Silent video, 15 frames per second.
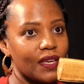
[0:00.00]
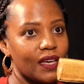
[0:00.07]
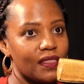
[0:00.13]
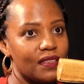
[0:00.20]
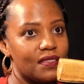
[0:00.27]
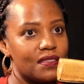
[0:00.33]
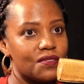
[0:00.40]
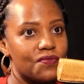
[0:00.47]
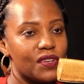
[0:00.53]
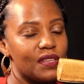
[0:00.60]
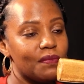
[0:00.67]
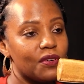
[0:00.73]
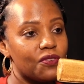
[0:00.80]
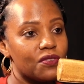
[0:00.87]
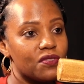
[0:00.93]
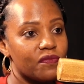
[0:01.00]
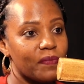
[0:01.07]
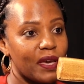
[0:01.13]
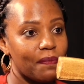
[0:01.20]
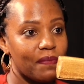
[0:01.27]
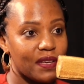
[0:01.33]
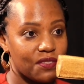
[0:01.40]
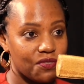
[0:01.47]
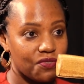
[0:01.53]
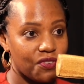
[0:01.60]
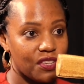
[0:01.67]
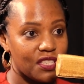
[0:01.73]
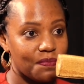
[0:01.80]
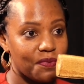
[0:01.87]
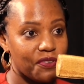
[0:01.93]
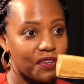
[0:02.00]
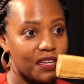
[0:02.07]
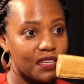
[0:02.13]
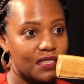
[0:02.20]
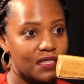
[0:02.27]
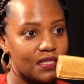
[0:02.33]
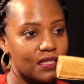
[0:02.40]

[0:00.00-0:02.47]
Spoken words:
And this is really because of my personal experience.